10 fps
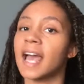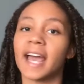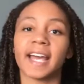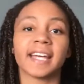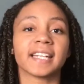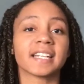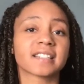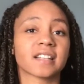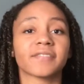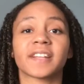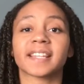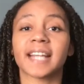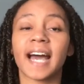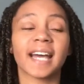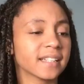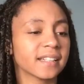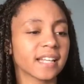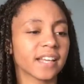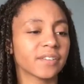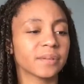and stuff like that. And
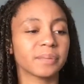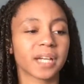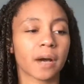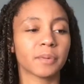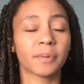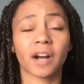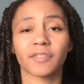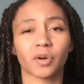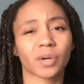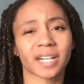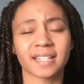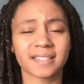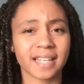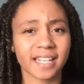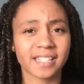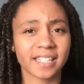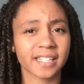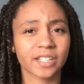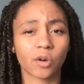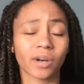even become a part of an
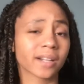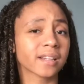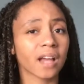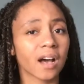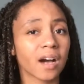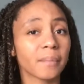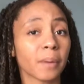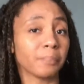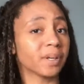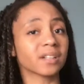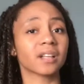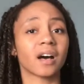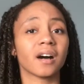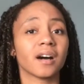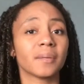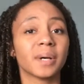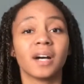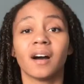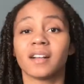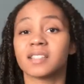organization or a club, a book club,
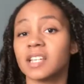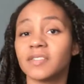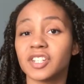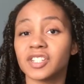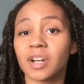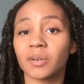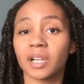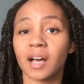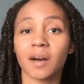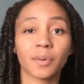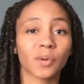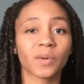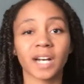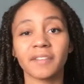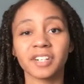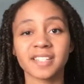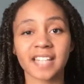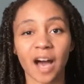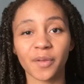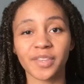a TV show club, whatever is
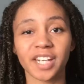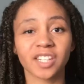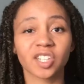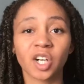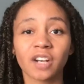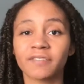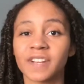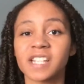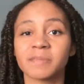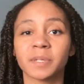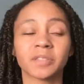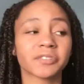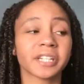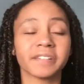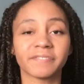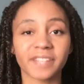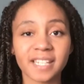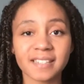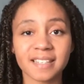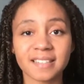out there. Look on Facebook for
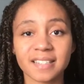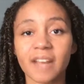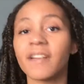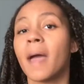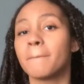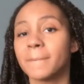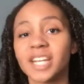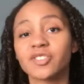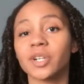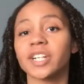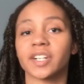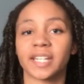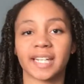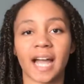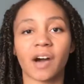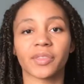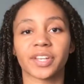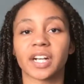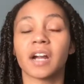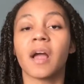events and stuff. Make sure you're getting out
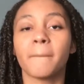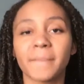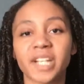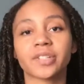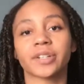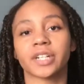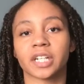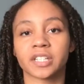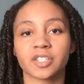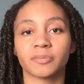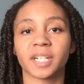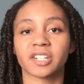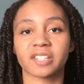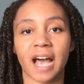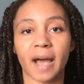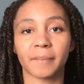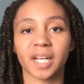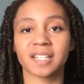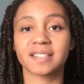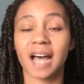there. Make sure you're consuming your time
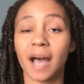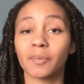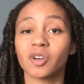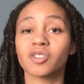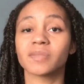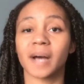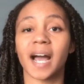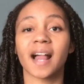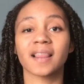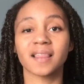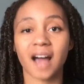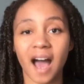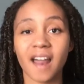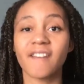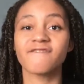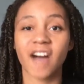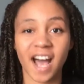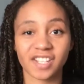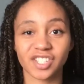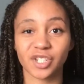because time goes by a lot
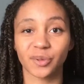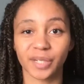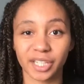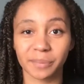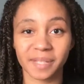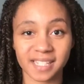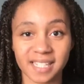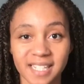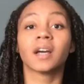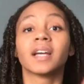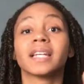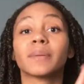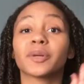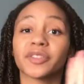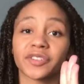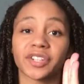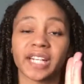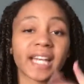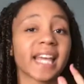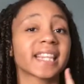faster when you're busy. Number
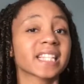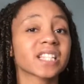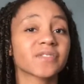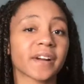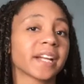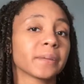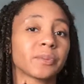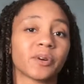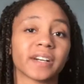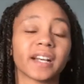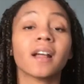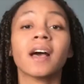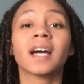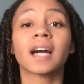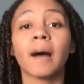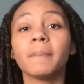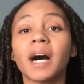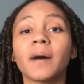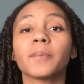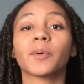three, and this is very important, come
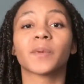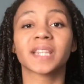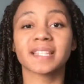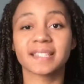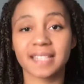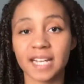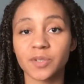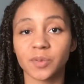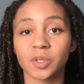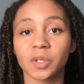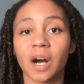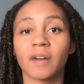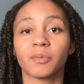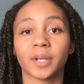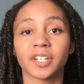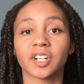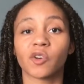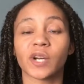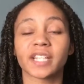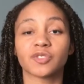up with the schedule of when you're
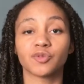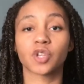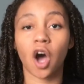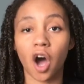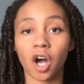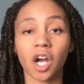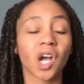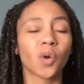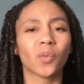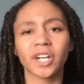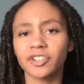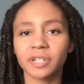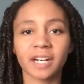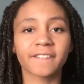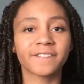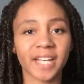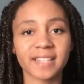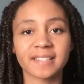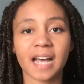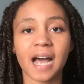going to talk. When are you gonna
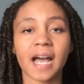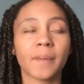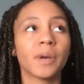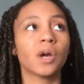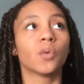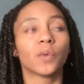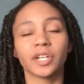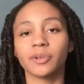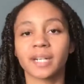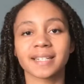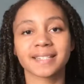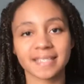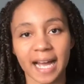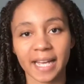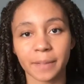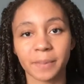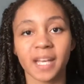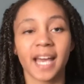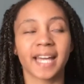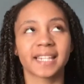FaceTime? When are you gonna Skype?
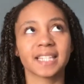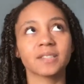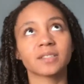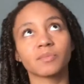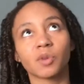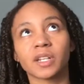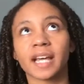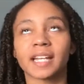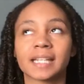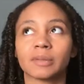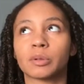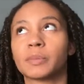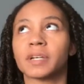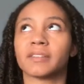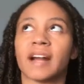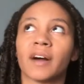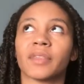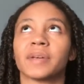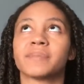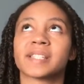And this more likely will be around
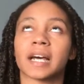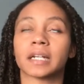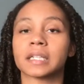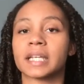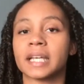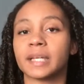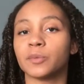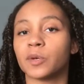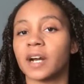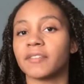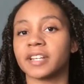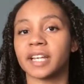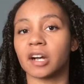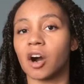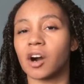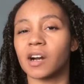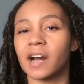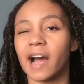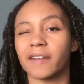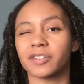them settling in wherever they are
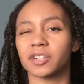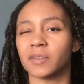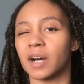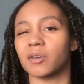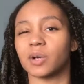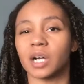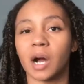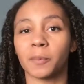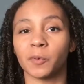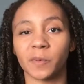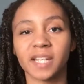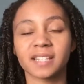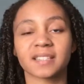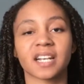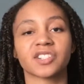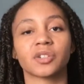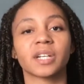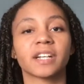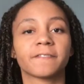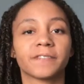after around a couple weeks, because you'll
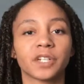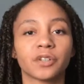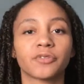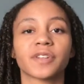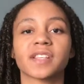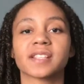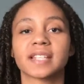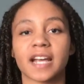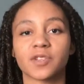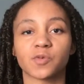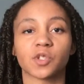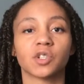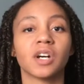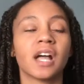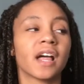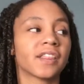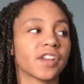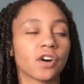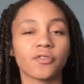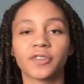get a feel for the schedule.
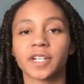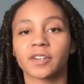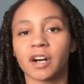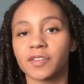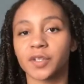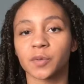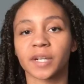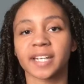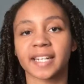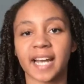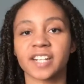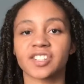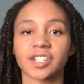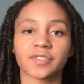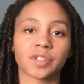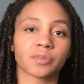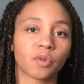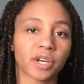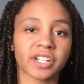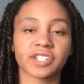They'll figure out if they're working night shifts or
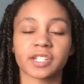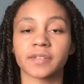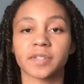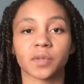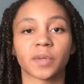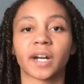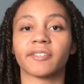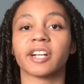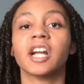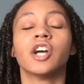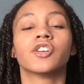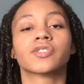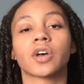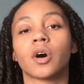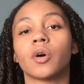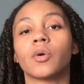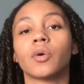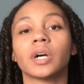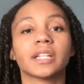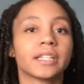morning shifts or whatever.
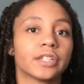So